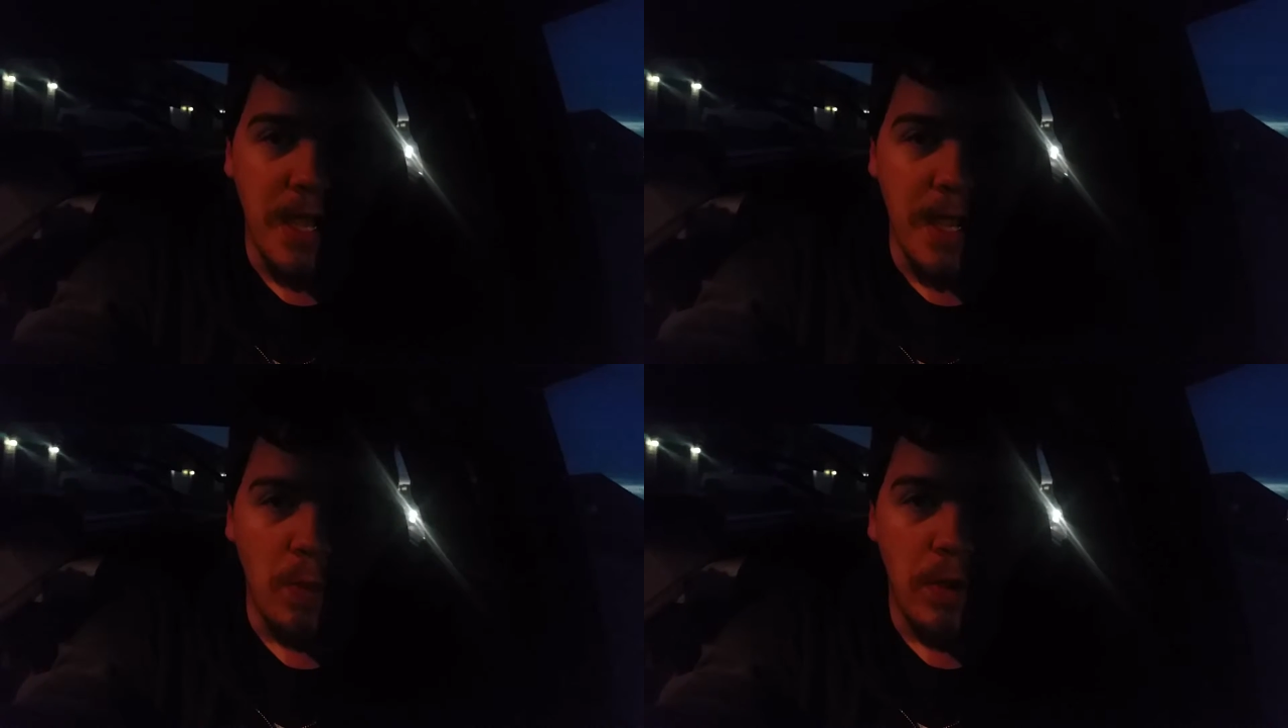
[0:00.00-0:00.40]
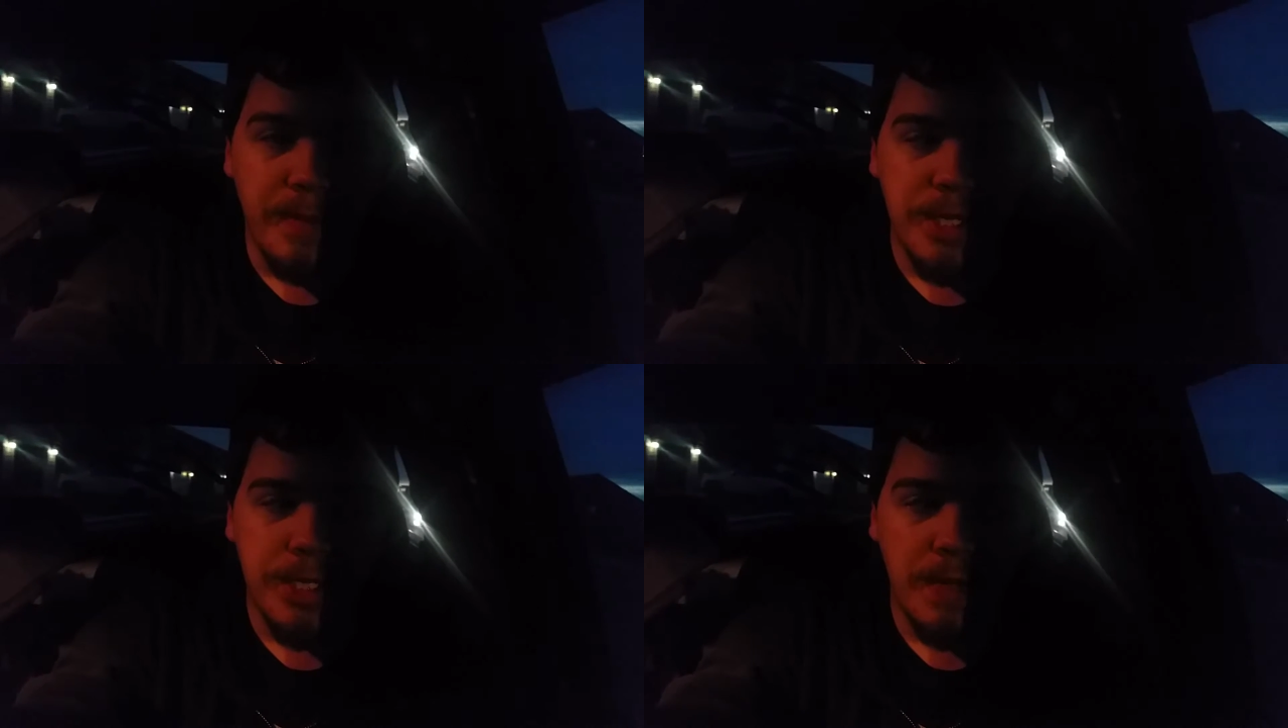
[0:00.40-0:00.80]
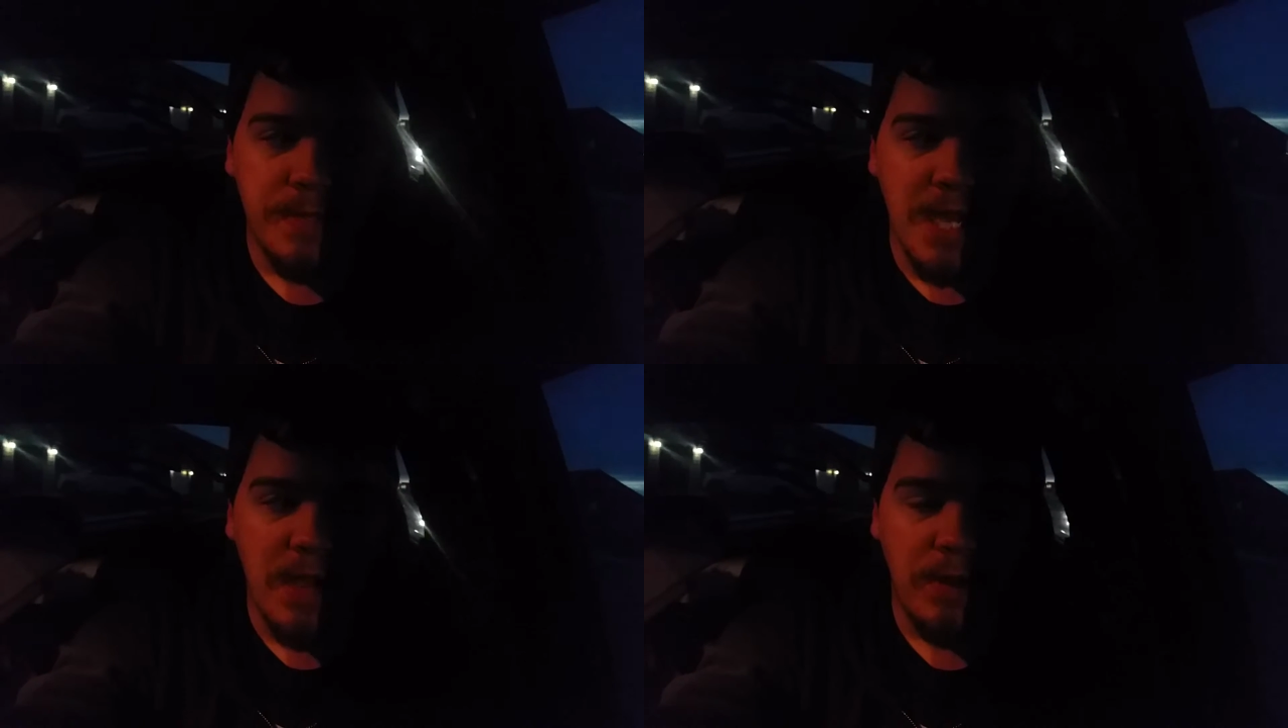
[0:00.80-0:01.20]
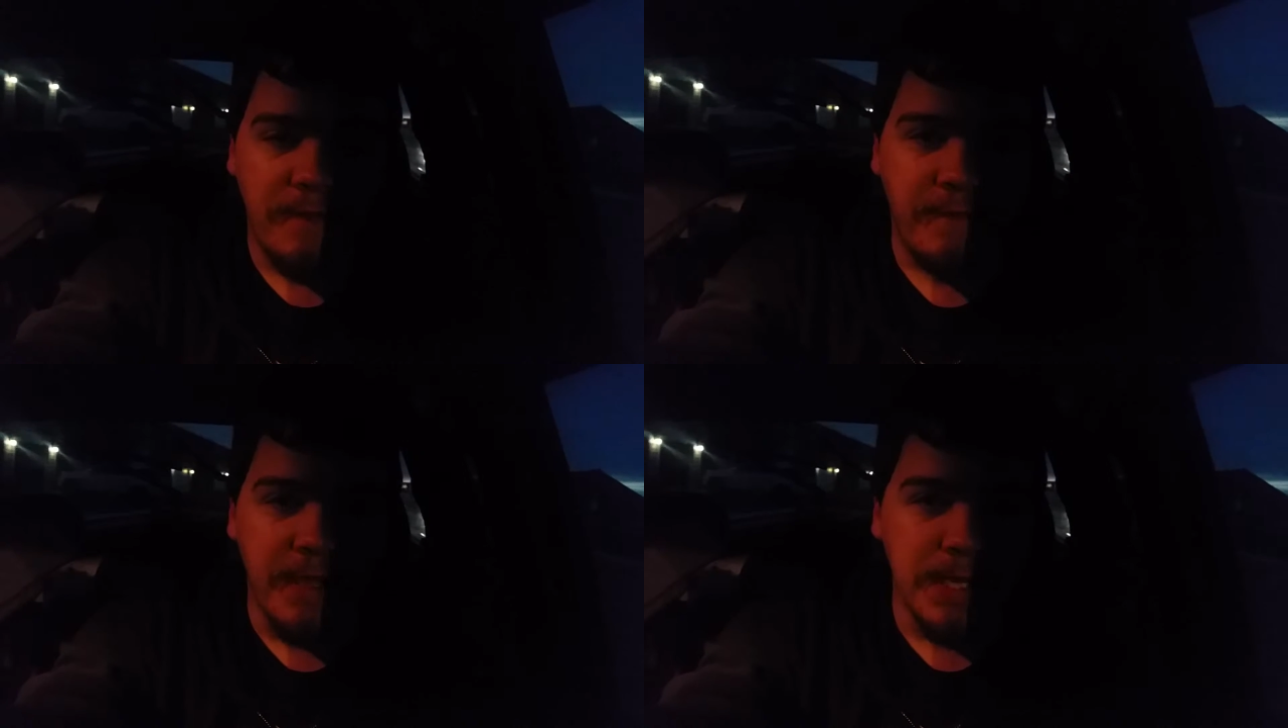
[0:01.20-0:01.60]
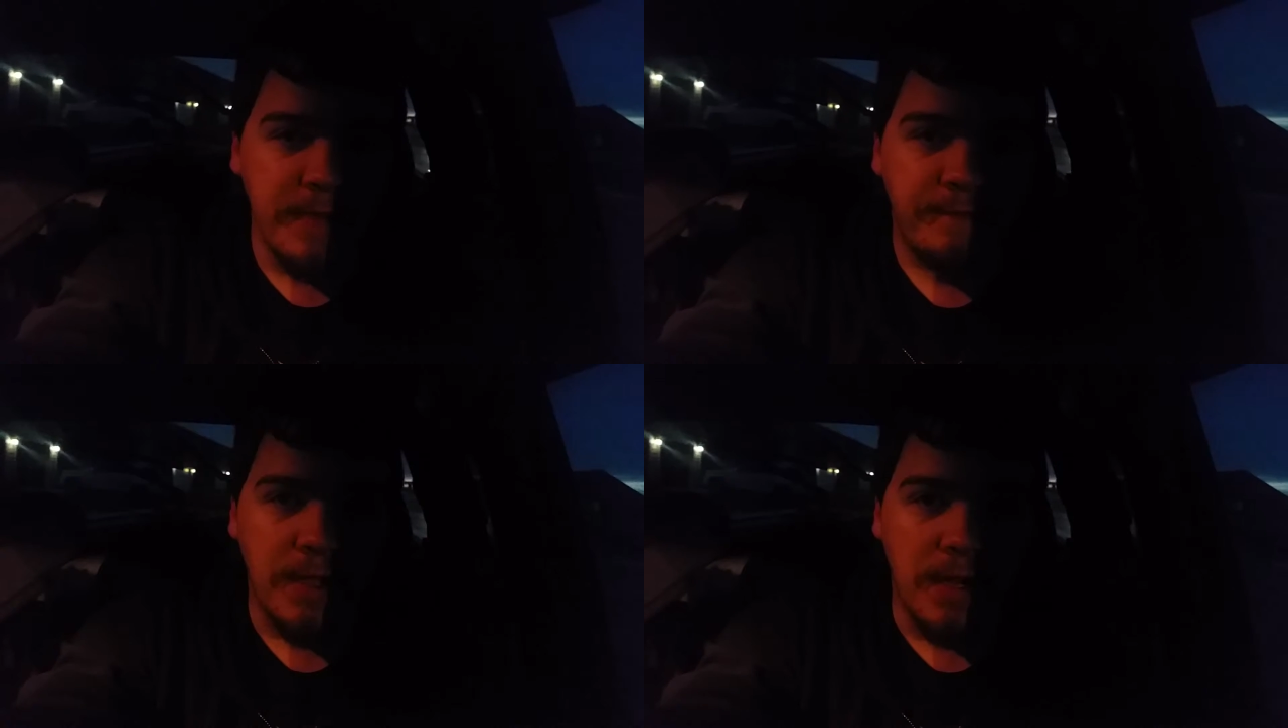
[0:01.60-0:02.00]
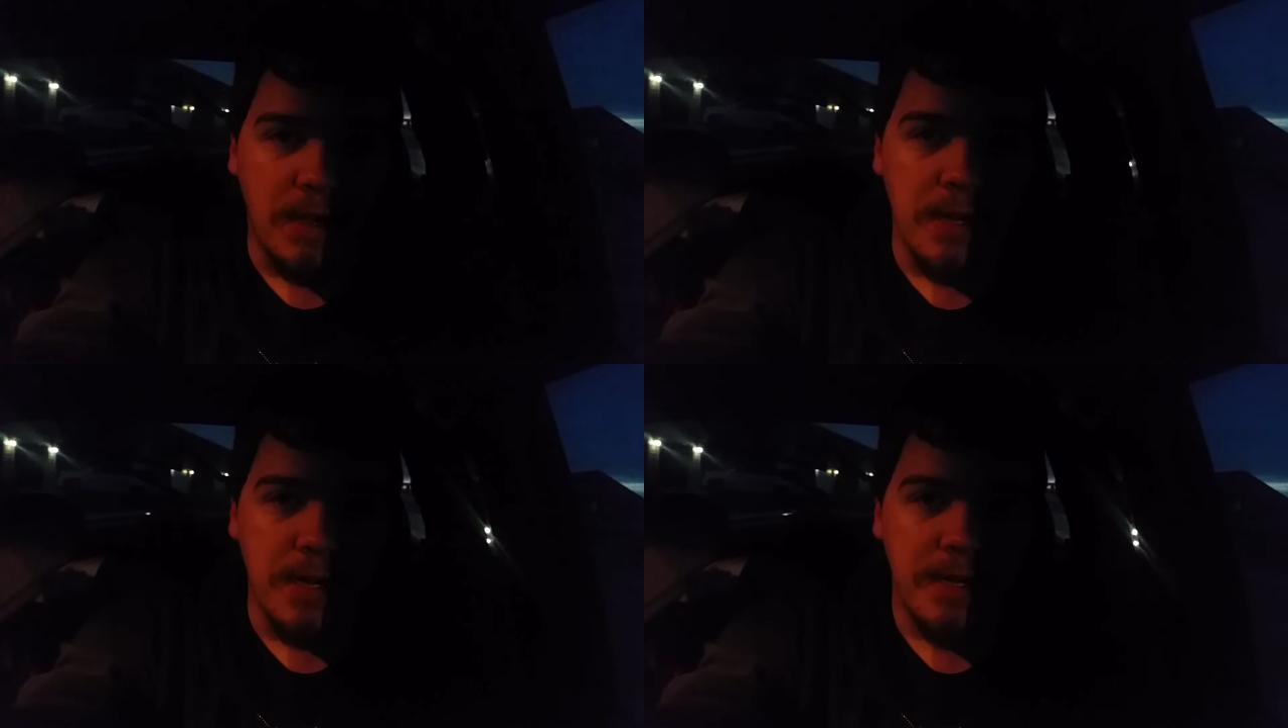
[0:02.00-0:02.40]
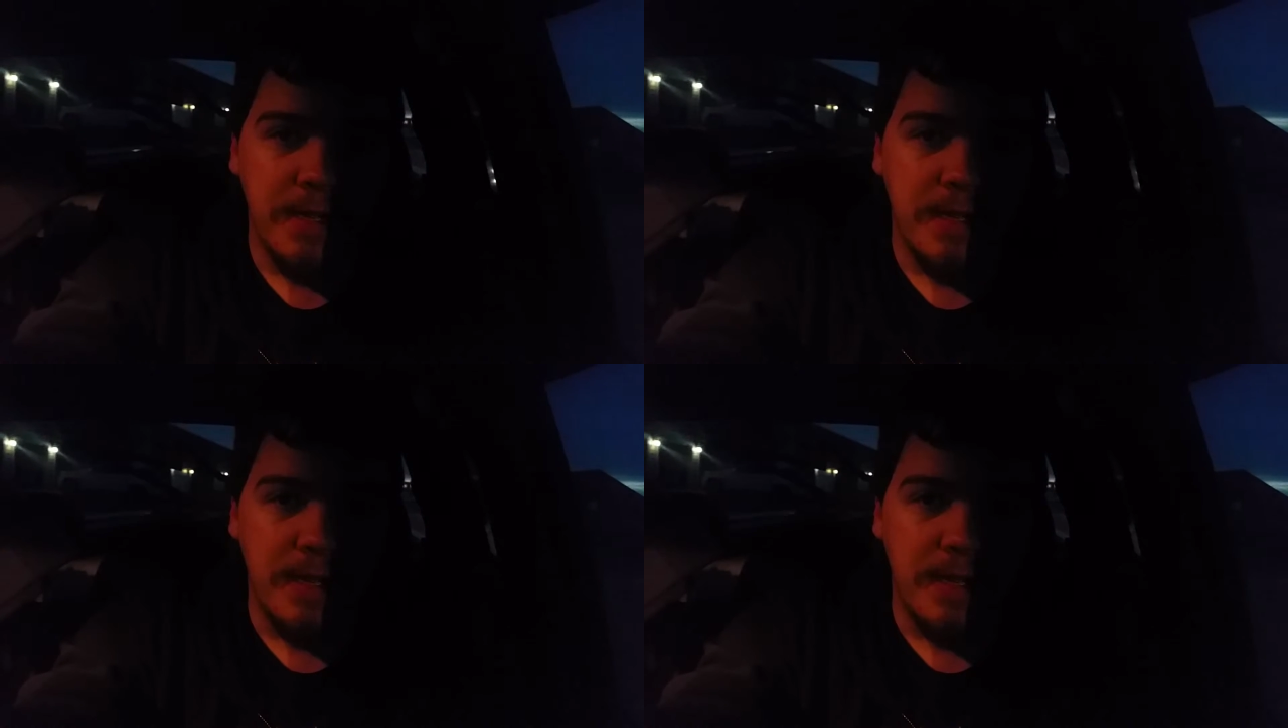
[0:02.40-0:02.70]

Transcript: a woman jumped out of a Lyft car